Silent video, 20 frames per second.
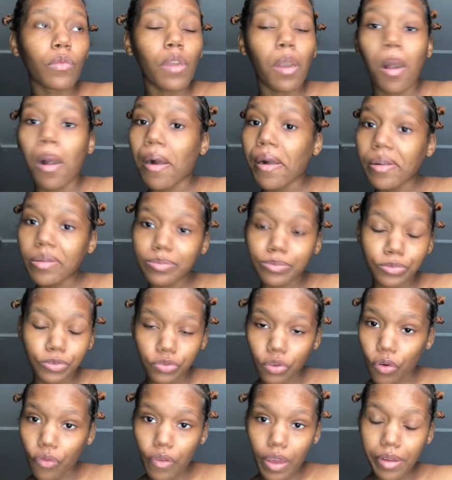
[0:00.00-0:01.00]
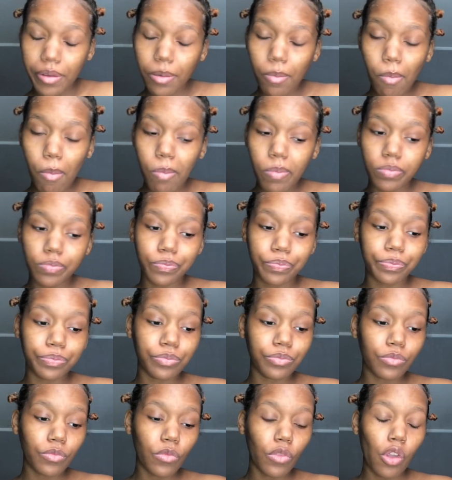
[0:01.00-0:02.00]
I am so ready
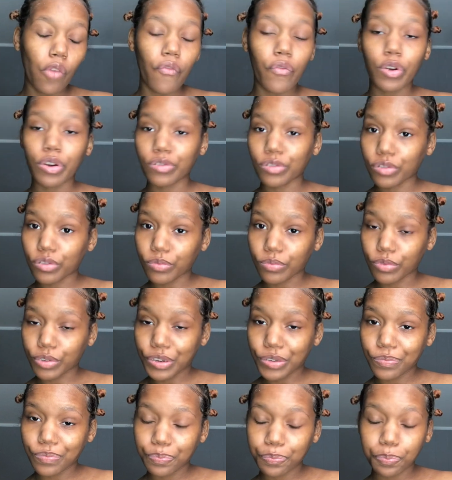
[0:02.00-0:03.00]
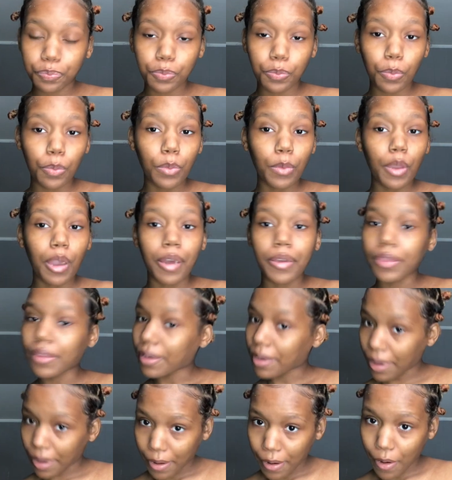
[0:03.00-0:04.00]
for this little boy to
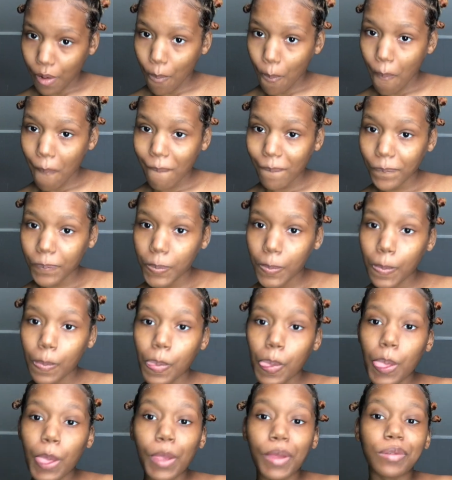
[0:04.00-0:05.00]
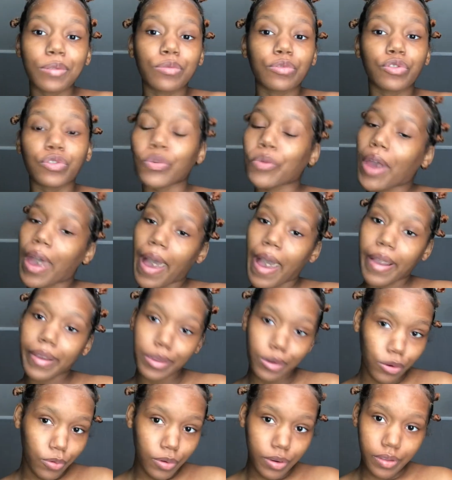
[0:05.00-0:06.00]
get here so that I can
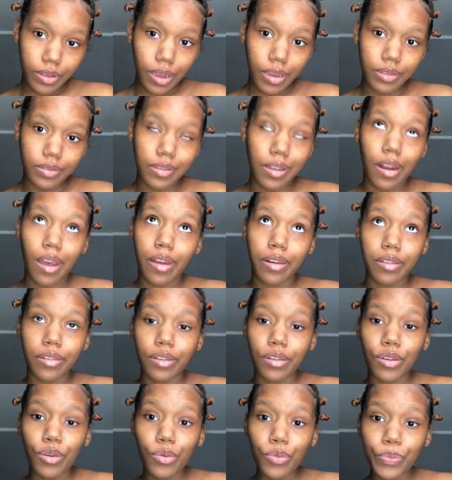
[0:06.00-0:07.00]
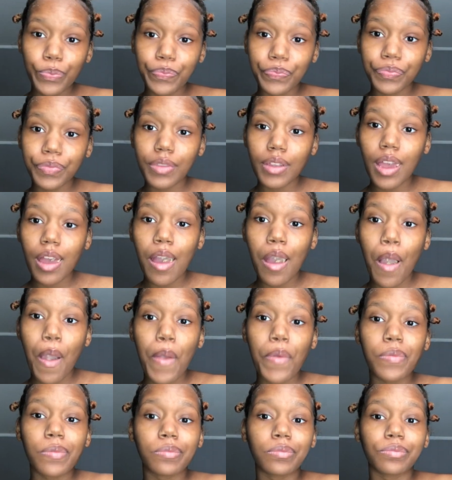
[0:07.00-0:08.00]
do the things that I need to do
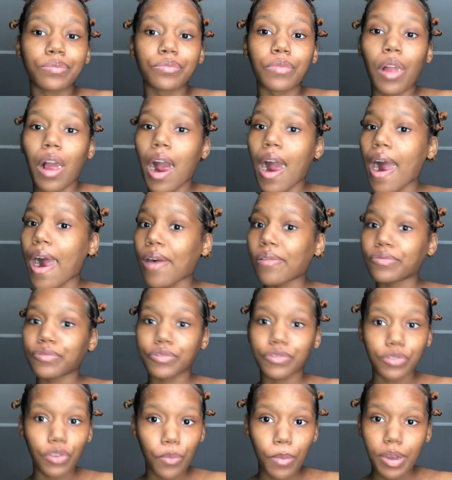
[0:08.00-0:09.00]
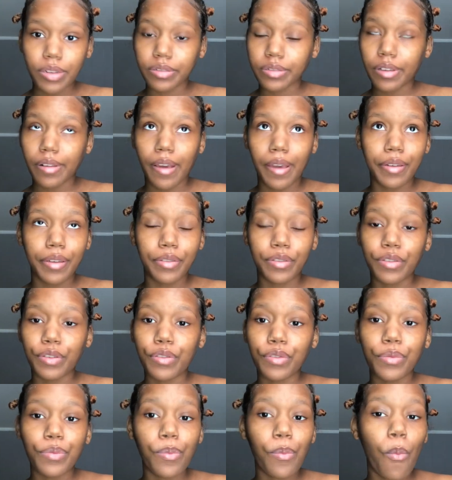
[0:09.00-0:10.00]
have so much that I need to do.